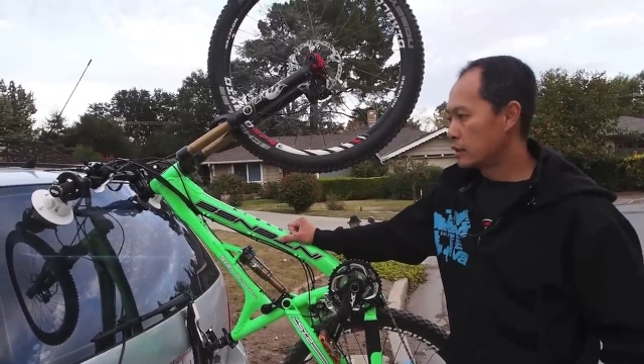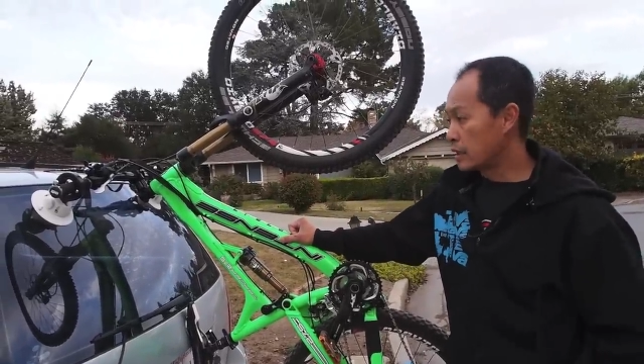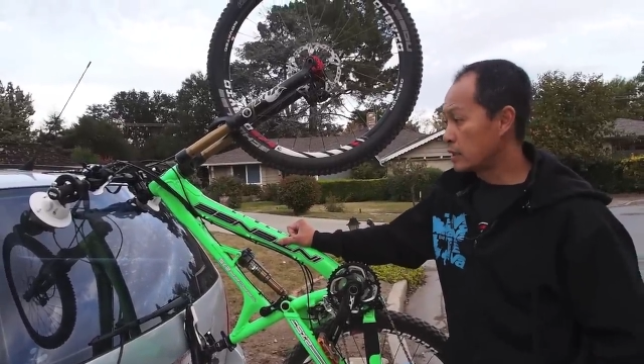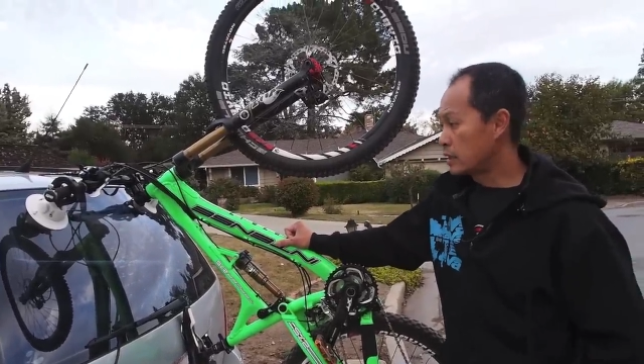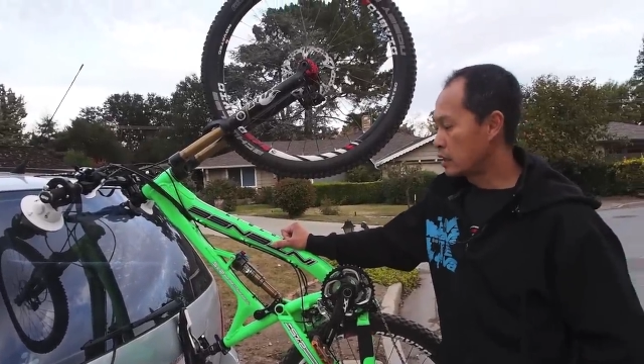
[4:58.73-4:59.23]

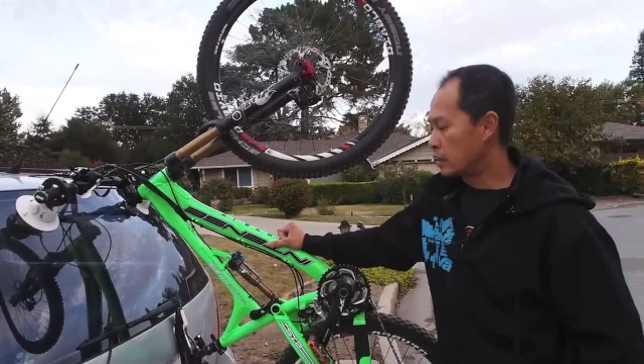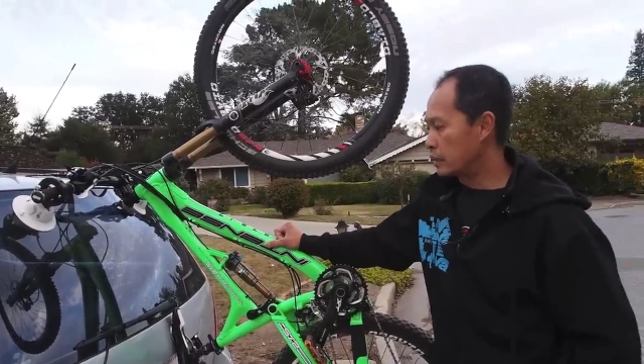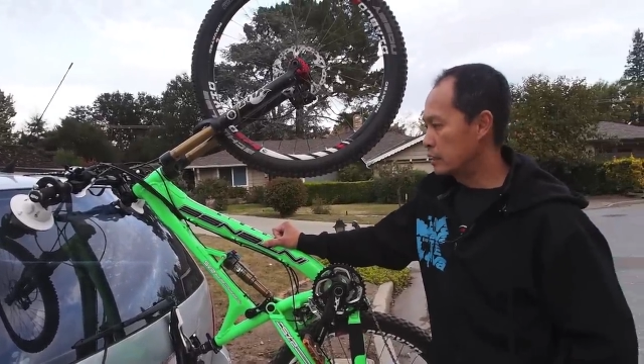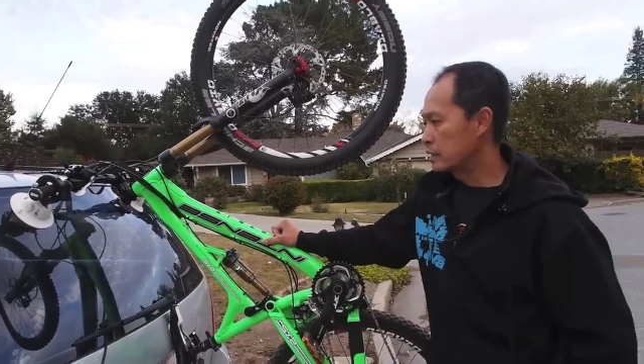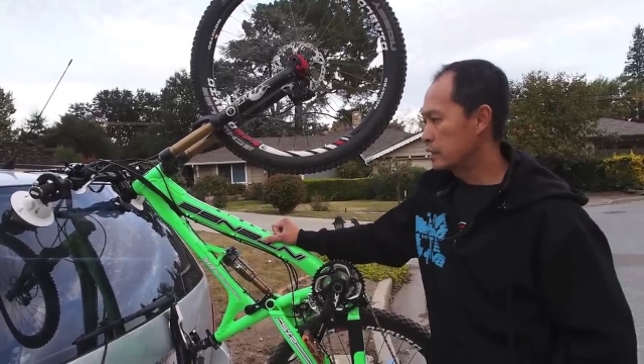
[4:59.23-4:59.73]
testing
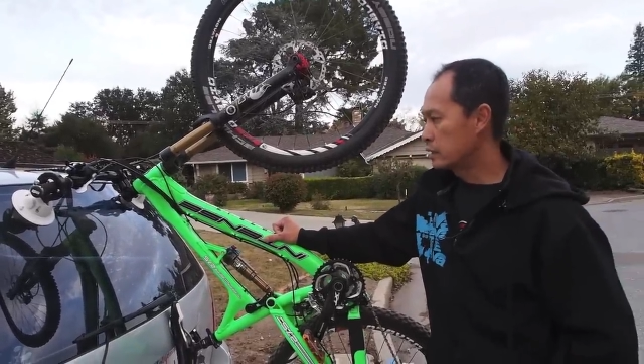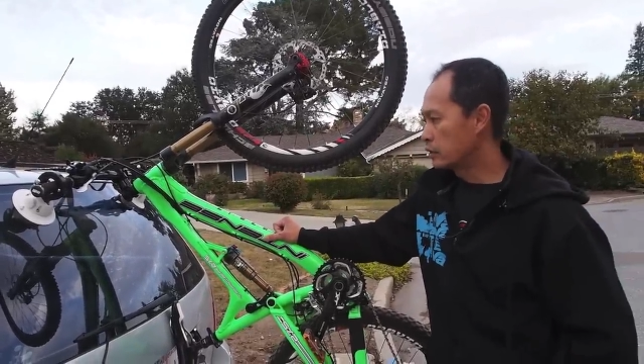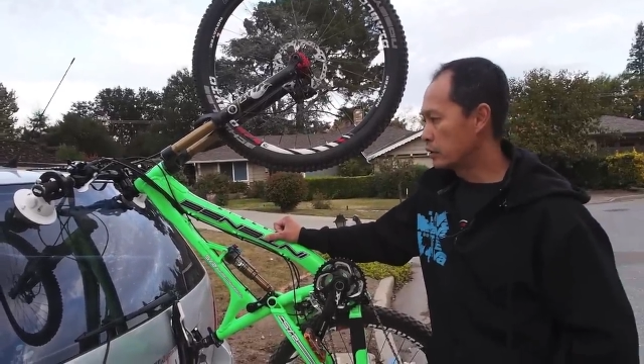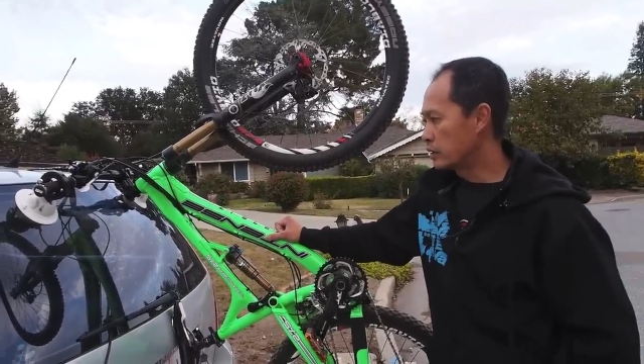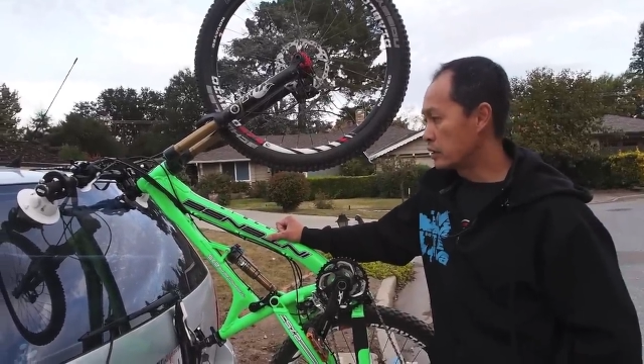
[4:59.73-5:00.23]
cars
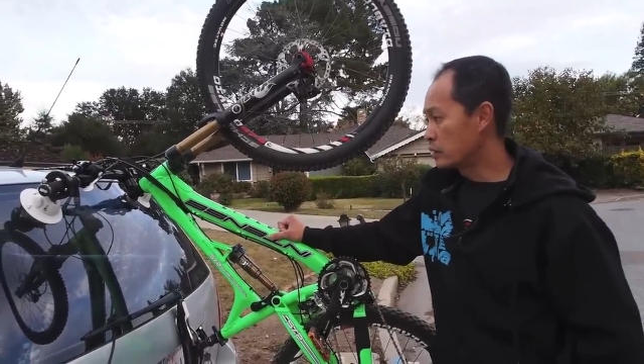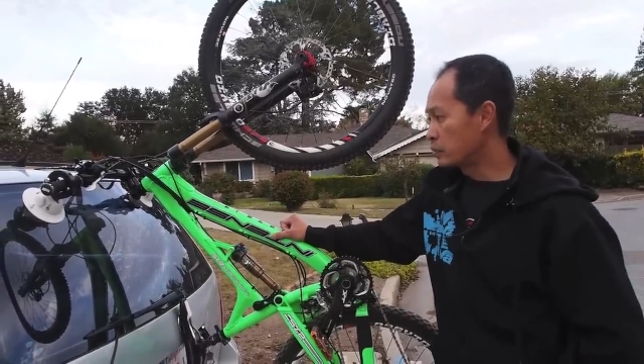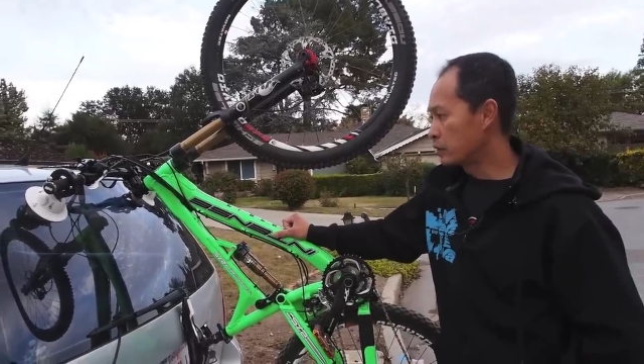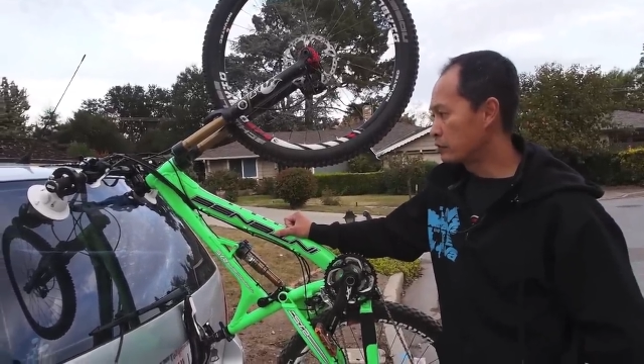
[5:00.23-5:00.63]
so this is a perf